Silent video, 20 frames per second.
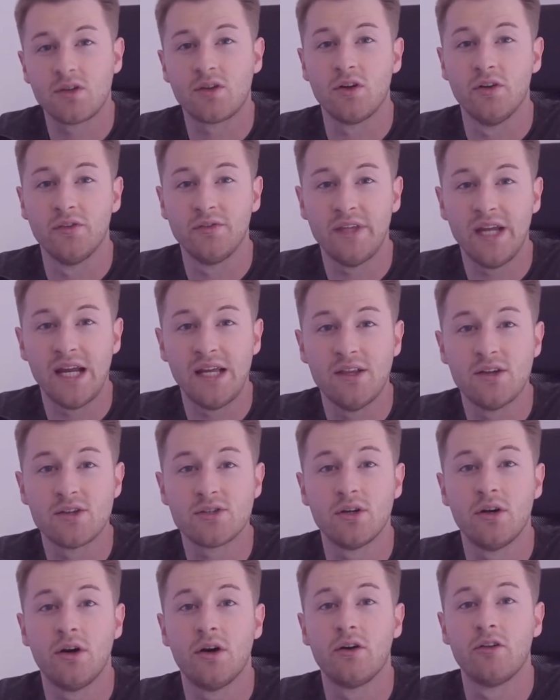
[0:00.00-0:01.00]

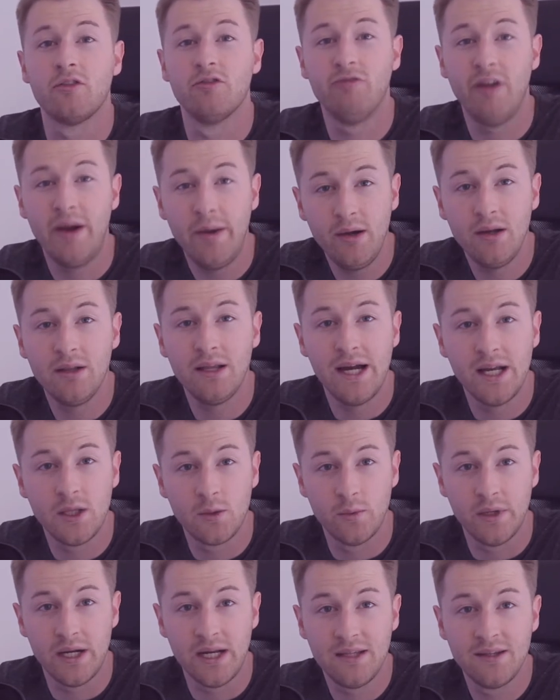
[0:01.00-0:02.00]
containers are very
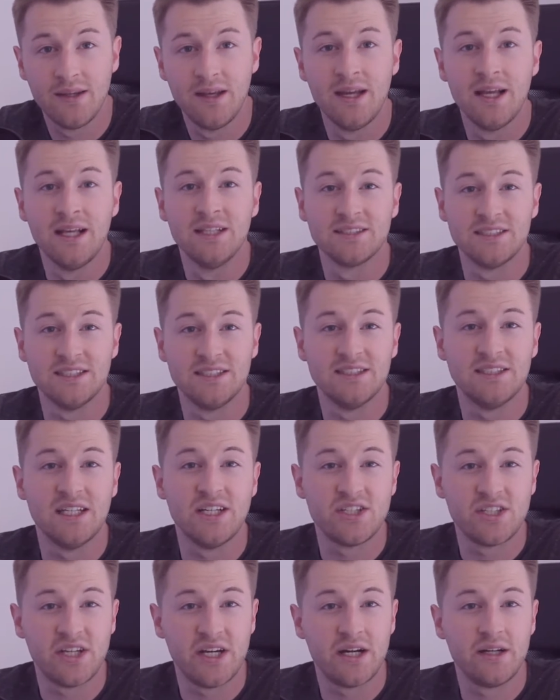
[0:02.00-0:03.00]
lightweight since they
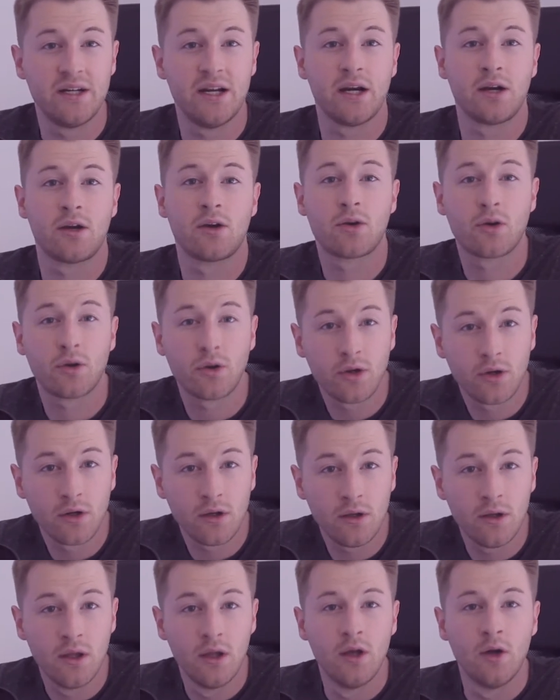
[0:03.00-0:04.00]
share their
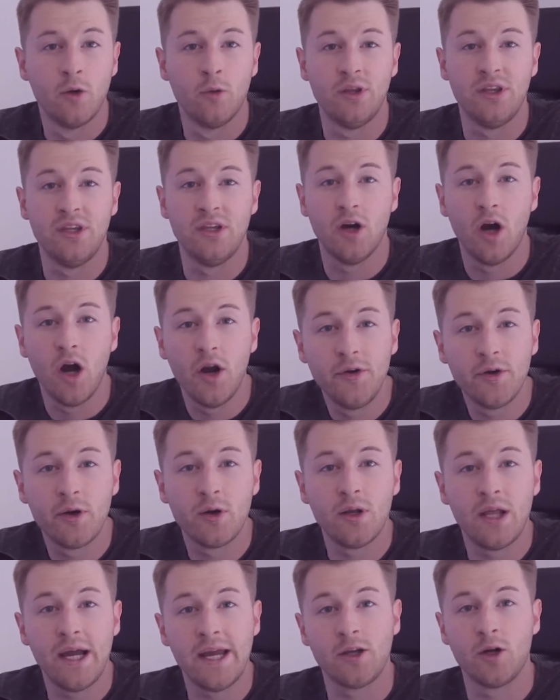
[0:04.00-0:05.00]
kernel with the
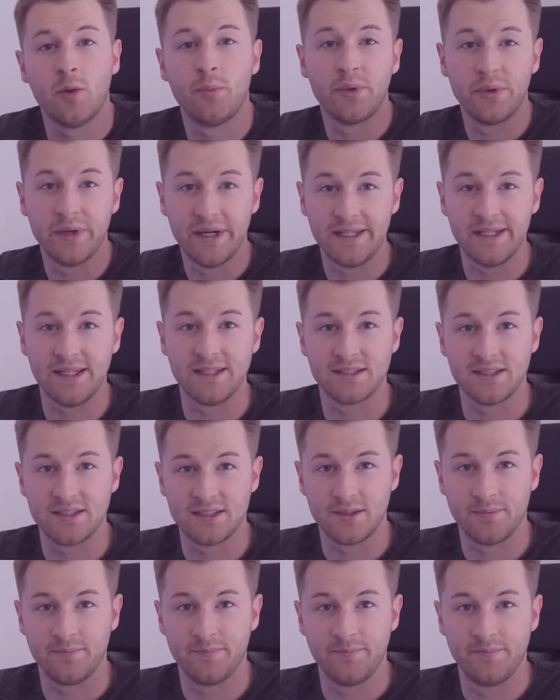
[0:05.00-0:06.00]
underlying operating
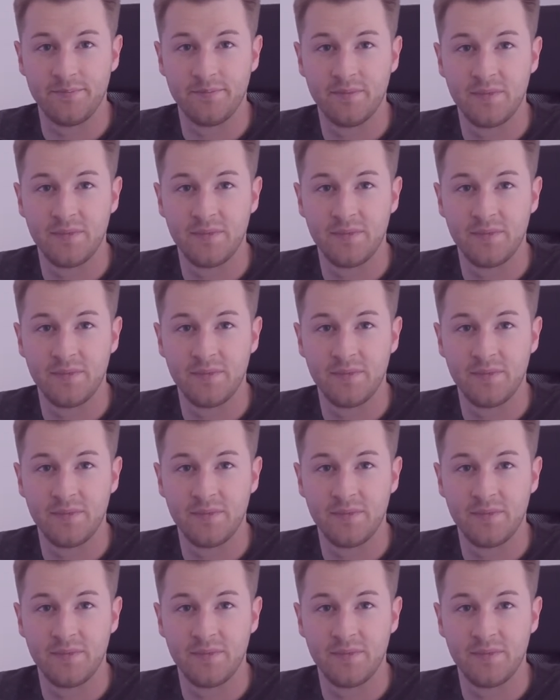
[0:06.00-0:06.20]
system.